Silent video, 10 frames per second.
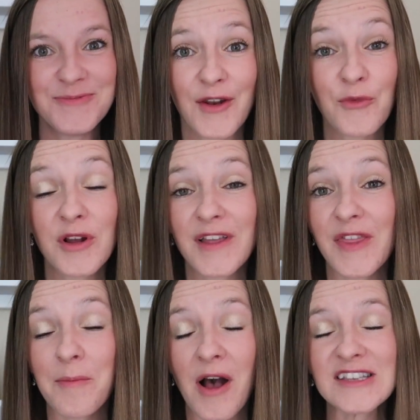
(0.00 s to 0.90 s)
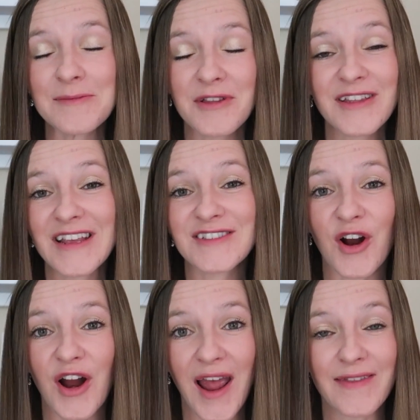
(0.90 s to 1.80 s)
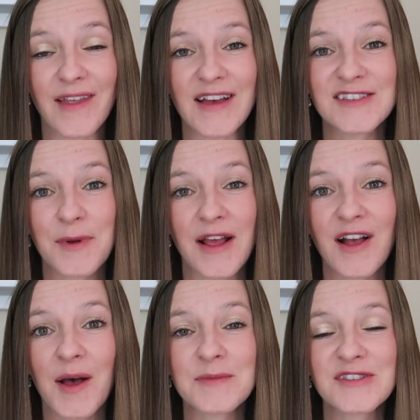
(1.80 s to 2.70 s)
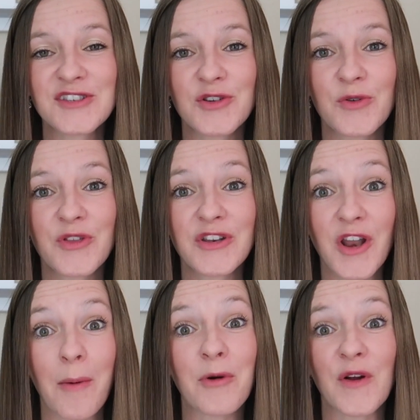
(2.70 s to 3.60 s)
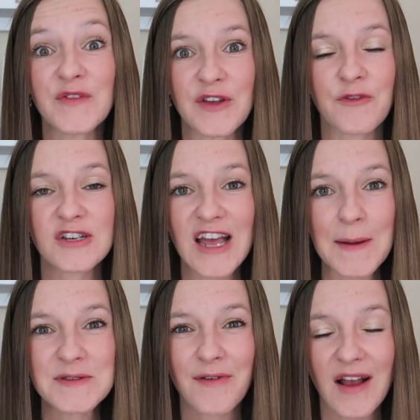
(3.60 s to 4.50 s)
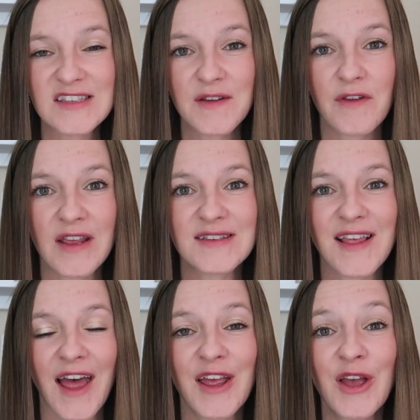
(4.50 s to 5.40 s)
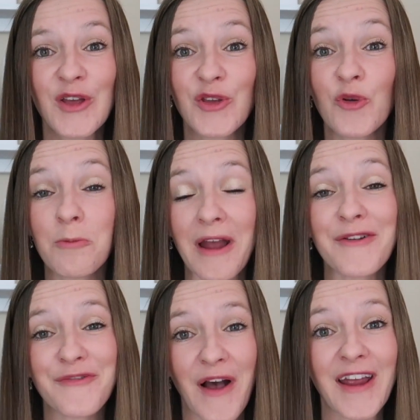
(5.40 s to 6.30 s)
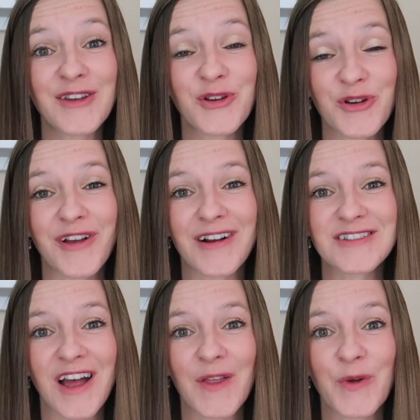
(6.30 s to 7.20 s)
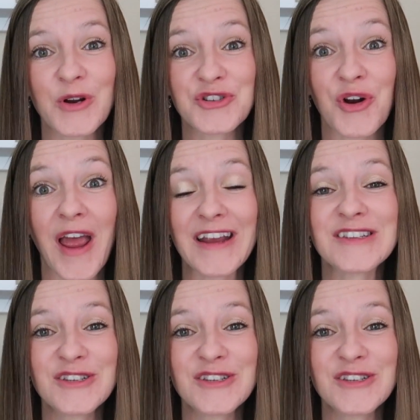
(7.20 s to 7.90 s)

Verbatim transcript: And really the possibilities are endless when it comes to the number of different types of activities that you might find your young toddler trying